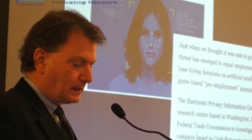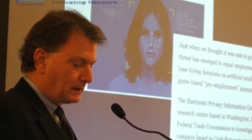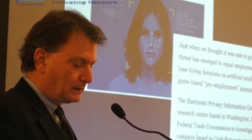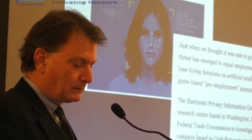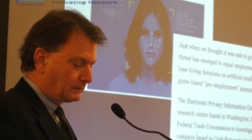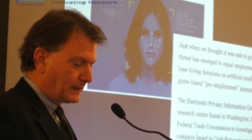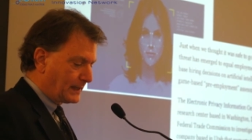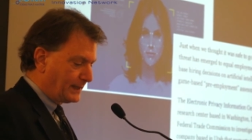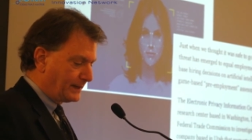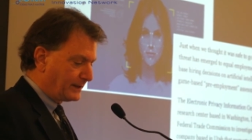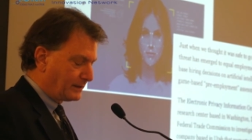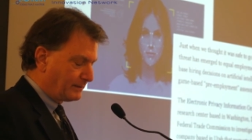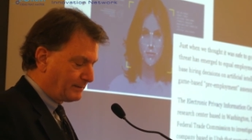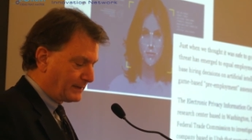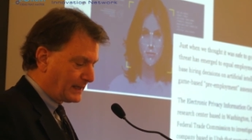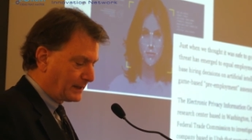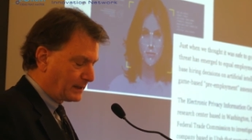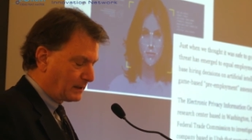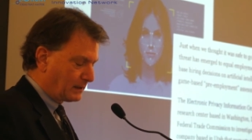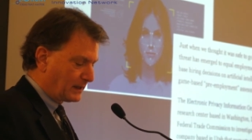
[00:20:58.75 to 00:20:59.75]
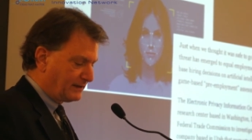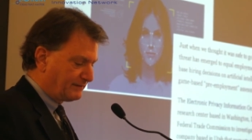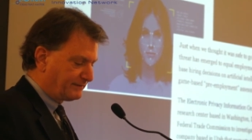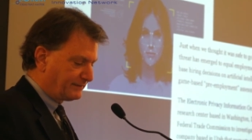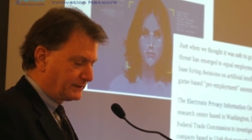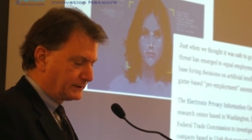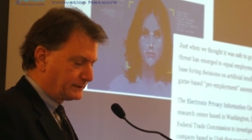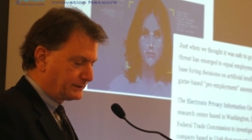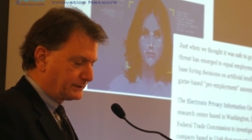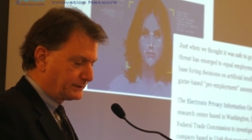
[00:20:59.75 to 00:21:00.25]
uh, writing about our
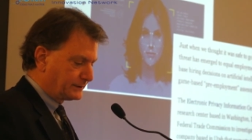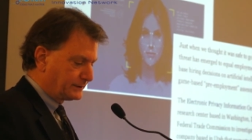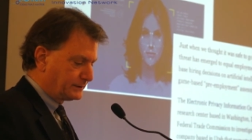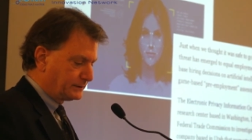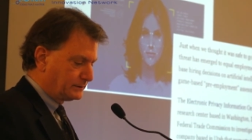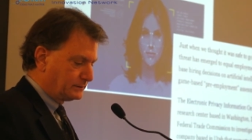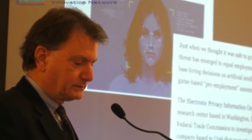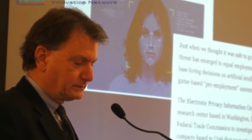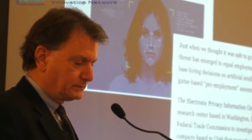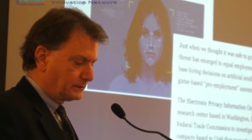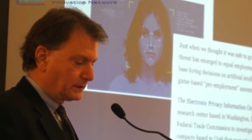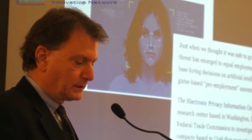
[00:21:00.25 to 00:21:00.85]
efforts to